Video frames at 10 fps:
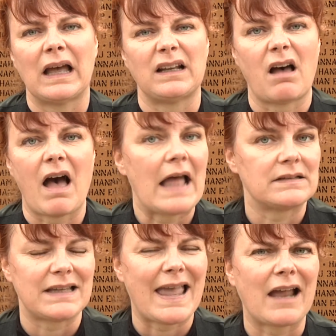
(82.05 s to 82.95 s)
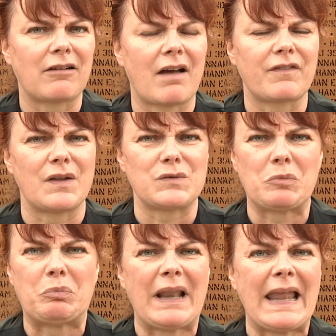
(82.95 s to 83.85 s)
and our anti-aircraft guns
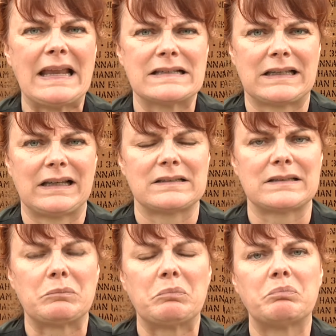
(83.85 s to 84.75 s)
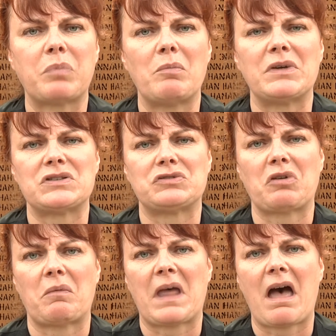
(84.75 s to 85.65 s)
were blazing as the bombers
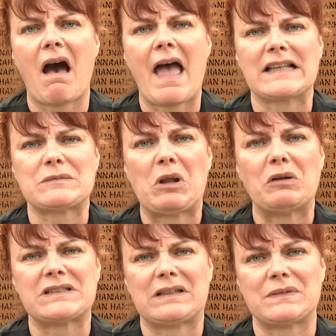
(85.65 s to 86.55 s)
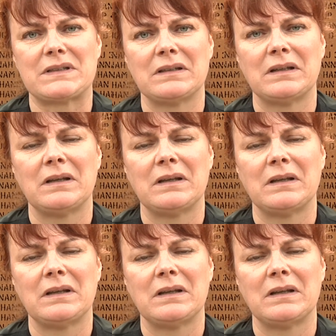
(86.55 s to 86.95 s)
dropped their high explosives.